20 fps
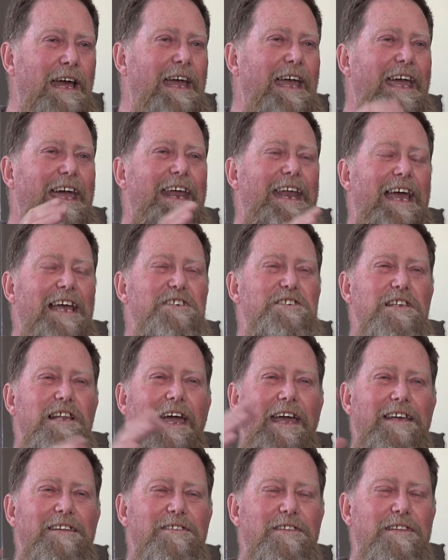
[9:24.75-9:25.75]
It has,
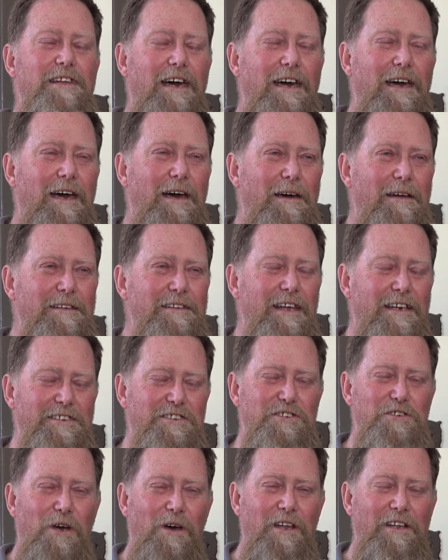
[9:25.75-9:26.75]
like, the
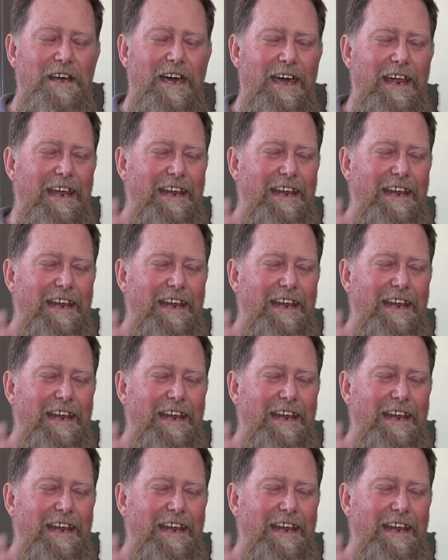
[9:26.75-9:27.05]
sauna.